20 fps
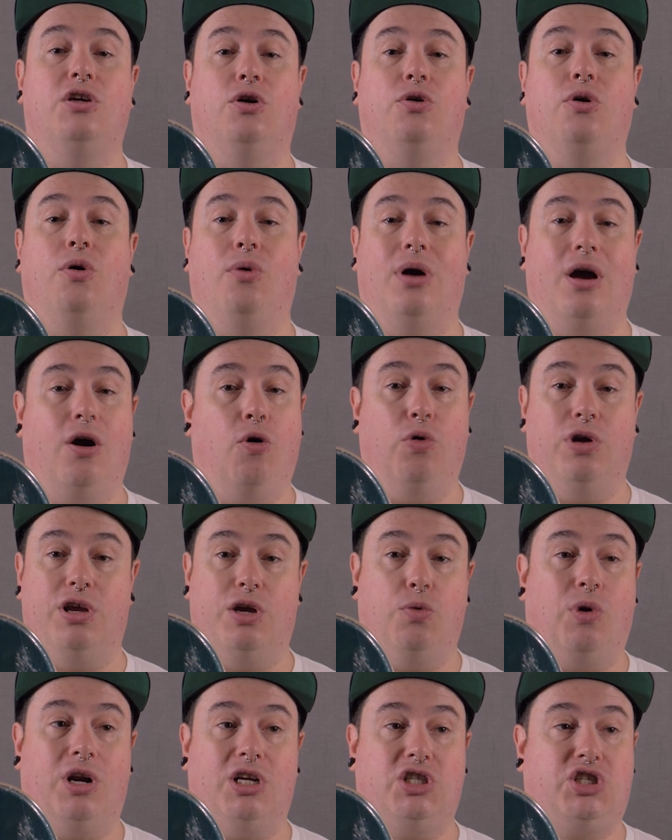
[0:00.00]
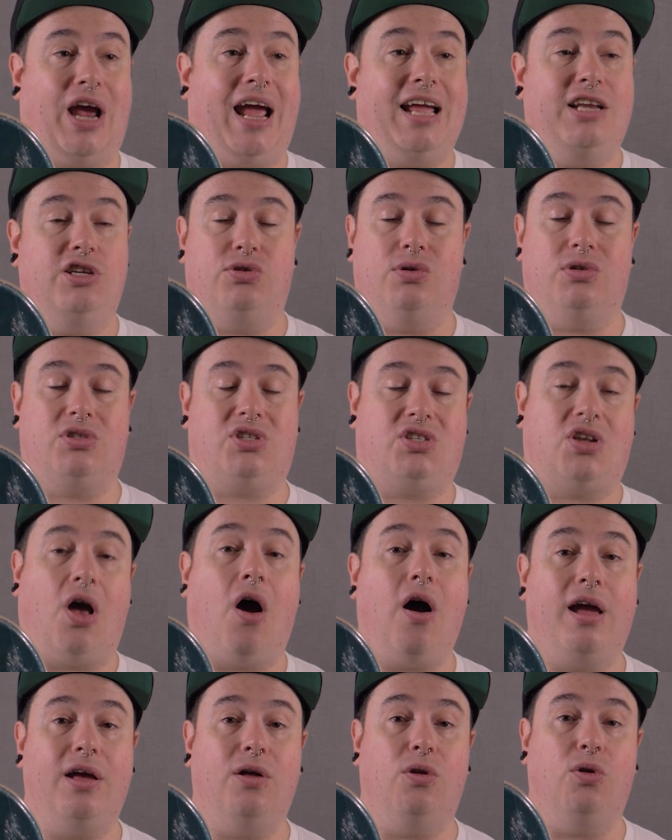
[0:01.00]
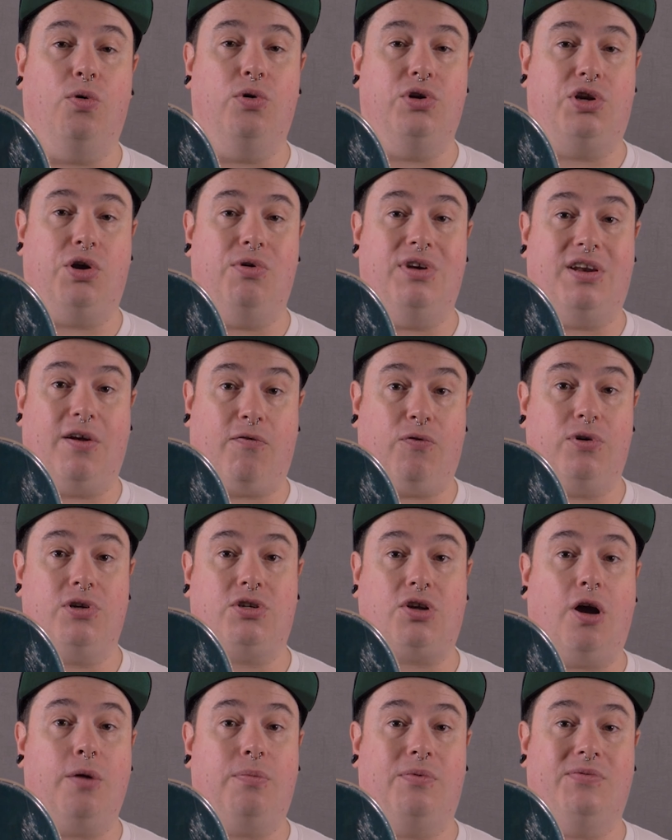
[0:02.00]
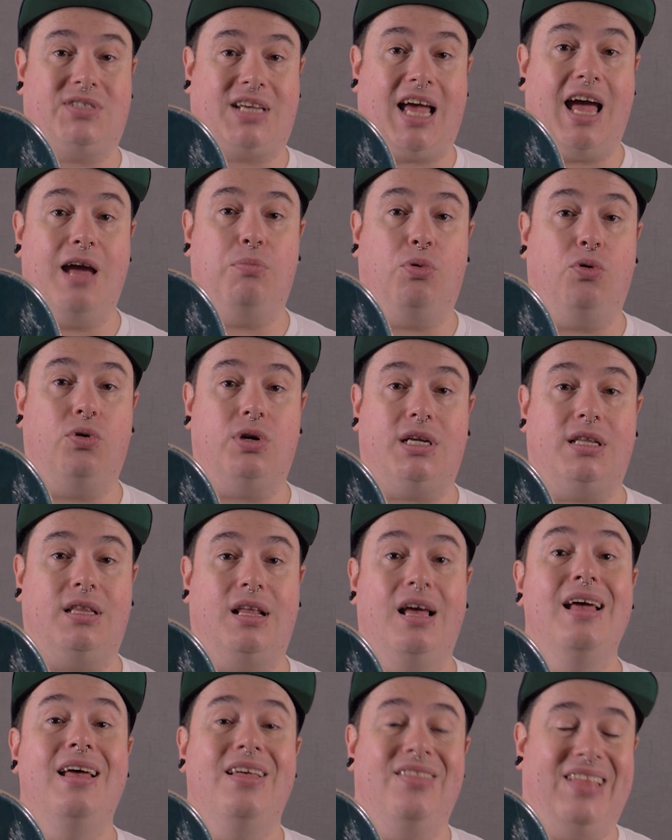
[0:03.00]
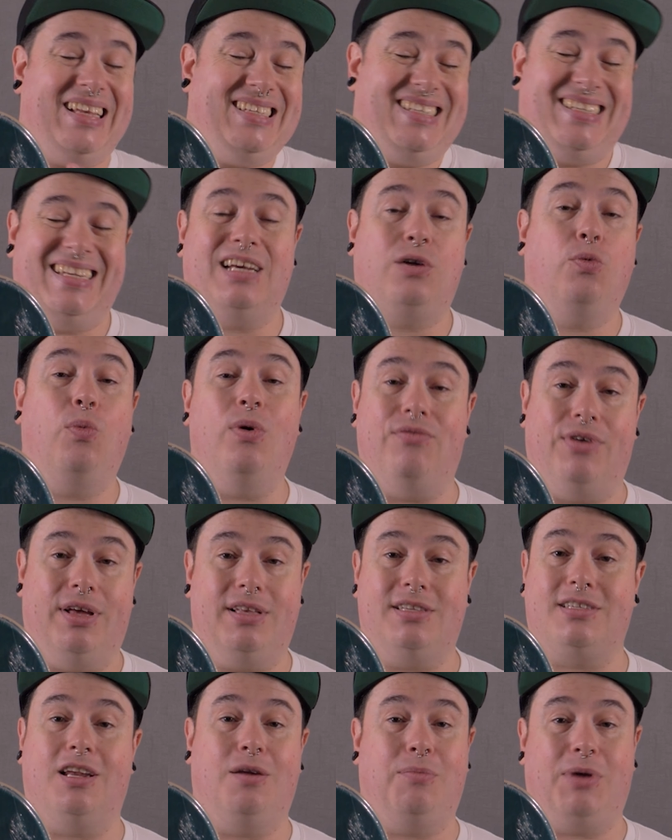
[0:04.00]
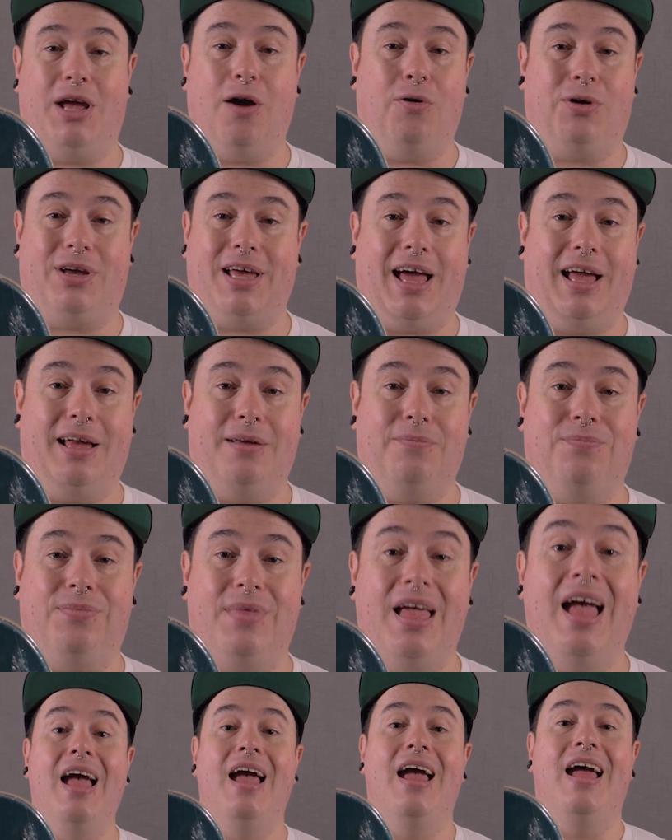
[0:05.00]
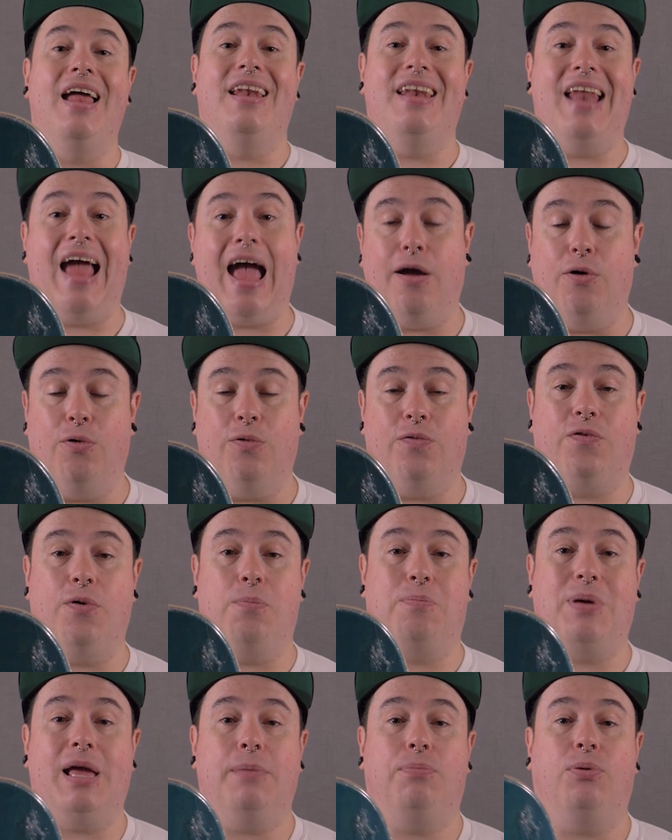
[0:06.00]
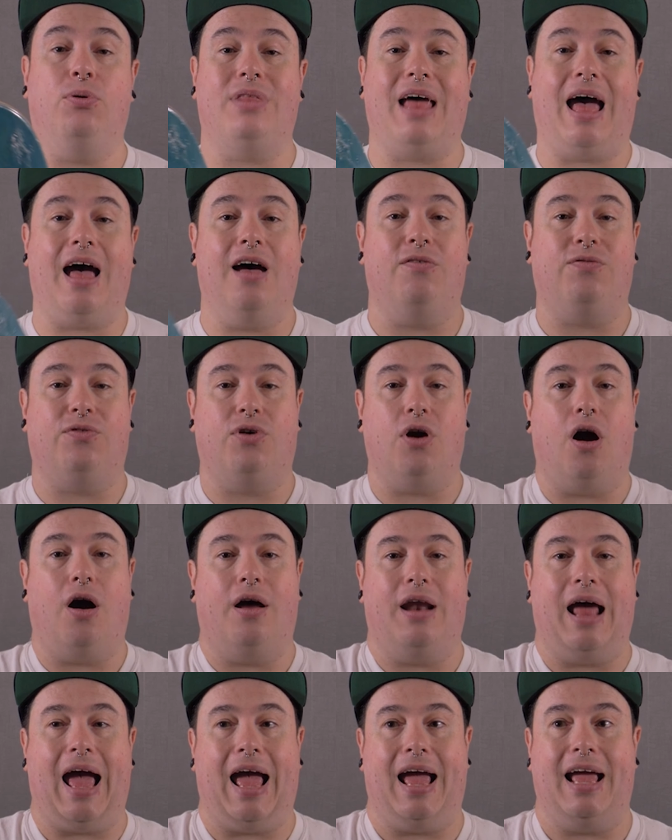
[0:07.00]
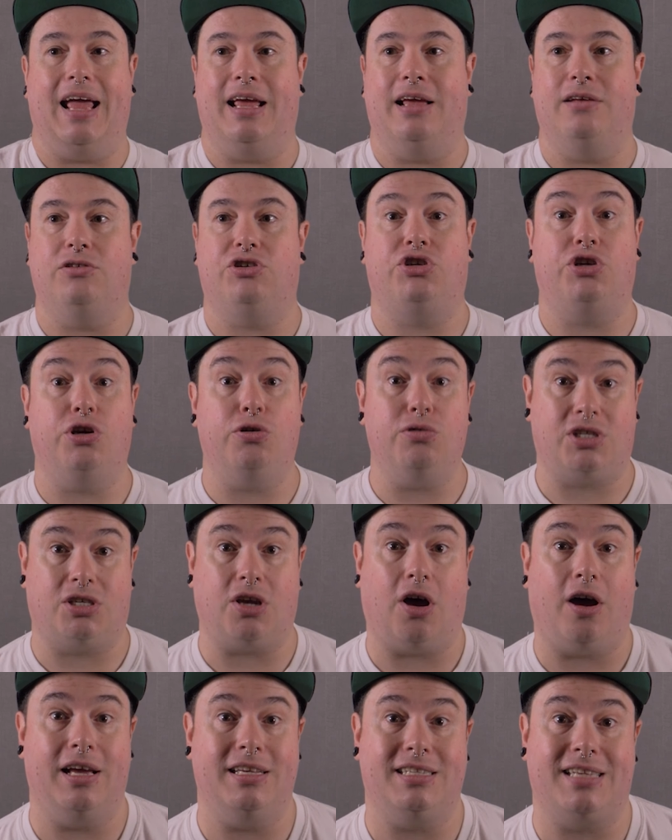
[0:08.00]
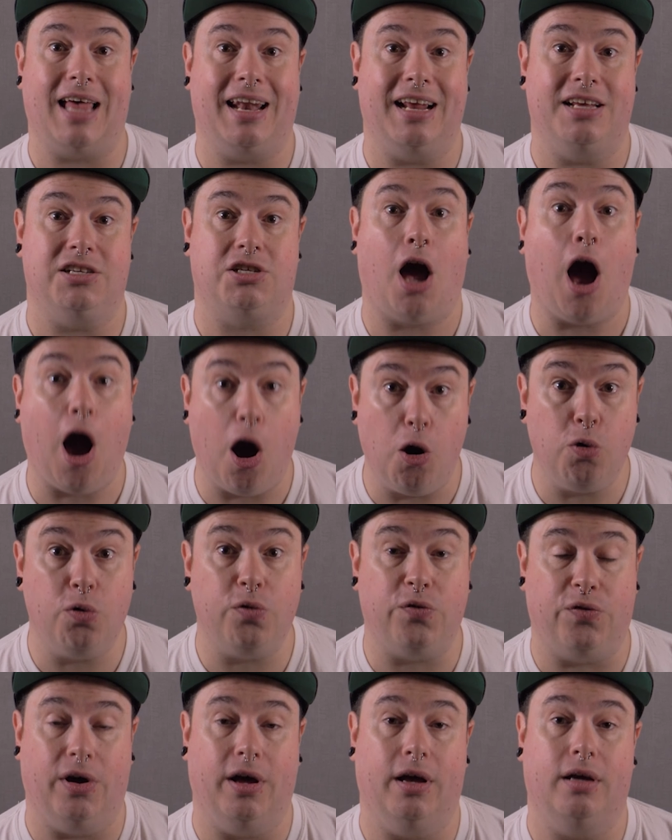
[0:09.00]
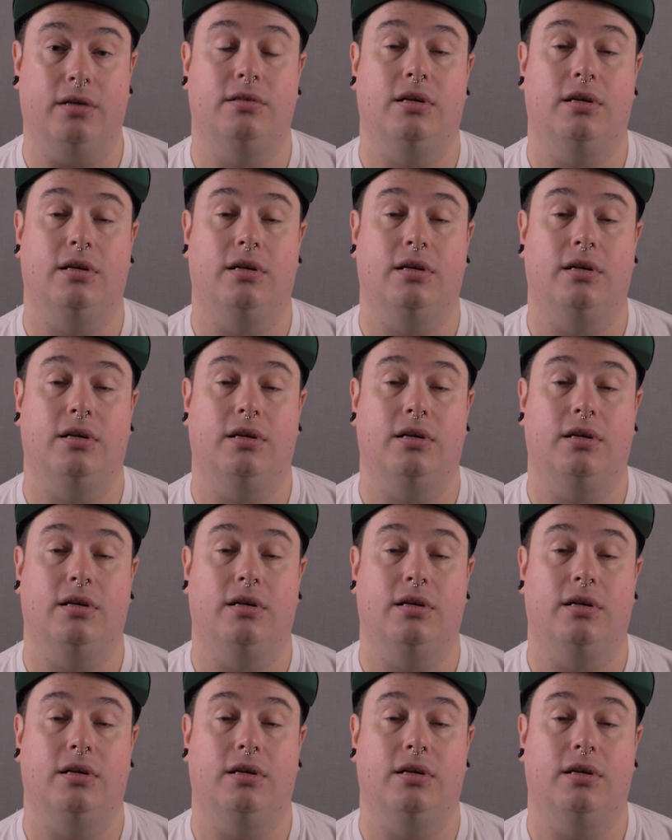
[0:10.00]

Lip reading: or you want to change your style or do a different type of skateboarding, then stick with it, it's going to be okay. Now, for people that have got a shoe size that is over